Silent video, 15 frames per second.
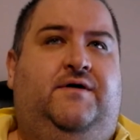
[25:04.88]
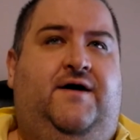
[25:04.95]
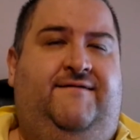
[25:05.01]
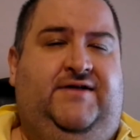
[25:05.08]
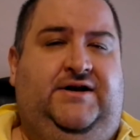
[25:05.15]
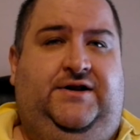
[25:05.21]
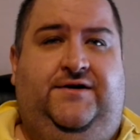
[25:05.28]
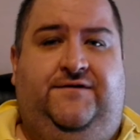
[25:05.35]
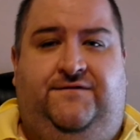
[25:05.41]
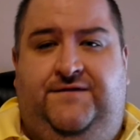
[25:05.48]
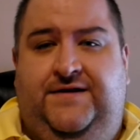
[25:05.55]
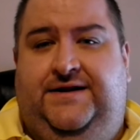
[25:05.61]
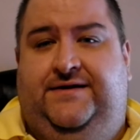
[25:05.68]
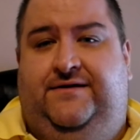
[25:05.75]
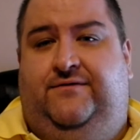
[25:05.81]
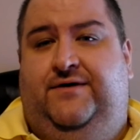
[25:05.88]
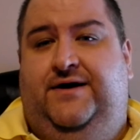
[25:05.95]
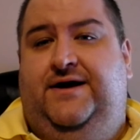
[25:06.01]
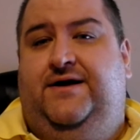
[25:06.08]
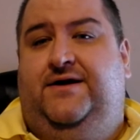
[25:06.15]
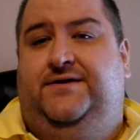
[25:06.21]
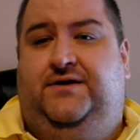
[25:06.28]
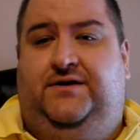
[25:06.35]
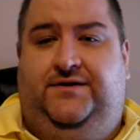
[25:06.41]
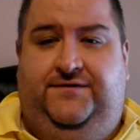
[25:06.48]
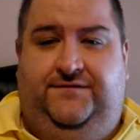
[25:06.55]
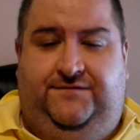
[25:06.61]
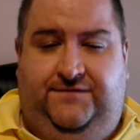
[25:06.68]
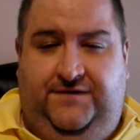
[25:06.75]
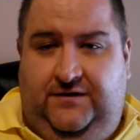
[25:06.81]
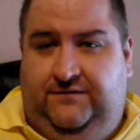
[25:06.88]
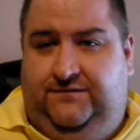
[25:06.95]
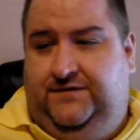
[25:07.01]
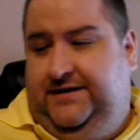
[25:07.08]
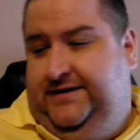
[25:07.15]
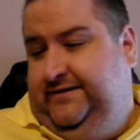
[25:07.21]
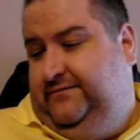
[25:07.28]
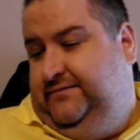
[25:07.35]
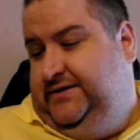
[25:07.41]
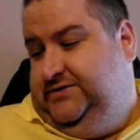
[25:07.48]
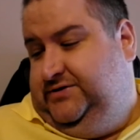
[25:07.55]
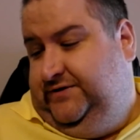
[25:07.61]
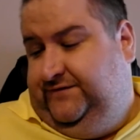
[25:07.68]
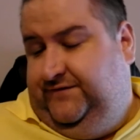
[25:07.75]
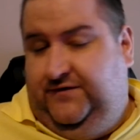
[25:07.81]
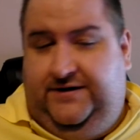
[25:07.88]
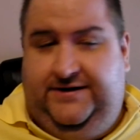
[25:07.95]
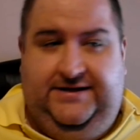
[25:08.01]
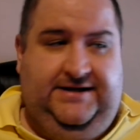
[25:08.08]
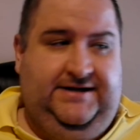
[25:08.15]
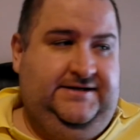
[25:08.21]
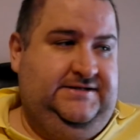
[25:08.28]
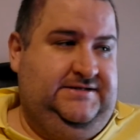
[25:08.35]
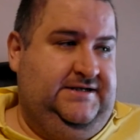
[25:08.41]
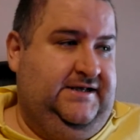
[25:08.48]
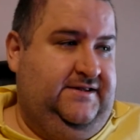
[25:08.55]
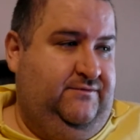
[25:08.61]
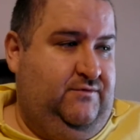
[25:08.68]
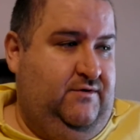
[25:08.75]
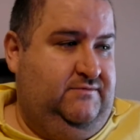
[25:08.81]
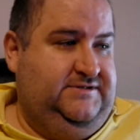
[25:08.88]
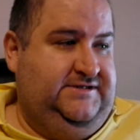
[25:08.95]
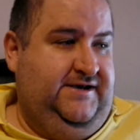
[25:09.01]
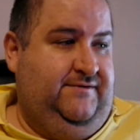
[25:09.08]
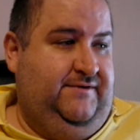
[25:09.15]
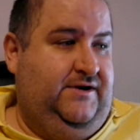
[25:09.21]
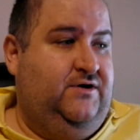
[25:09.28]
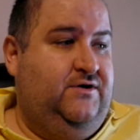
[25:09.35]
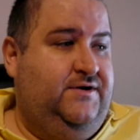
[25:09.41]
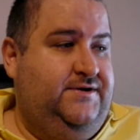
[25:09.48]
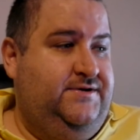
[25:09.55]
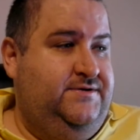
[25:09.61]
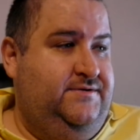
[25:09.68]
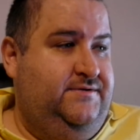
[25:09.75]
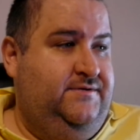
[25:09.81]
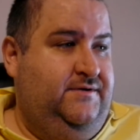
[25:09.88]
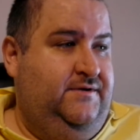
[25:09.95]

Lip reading: had a lot of fiddling around, a lot of fiddle fighting around trying to find out exactly what was going on.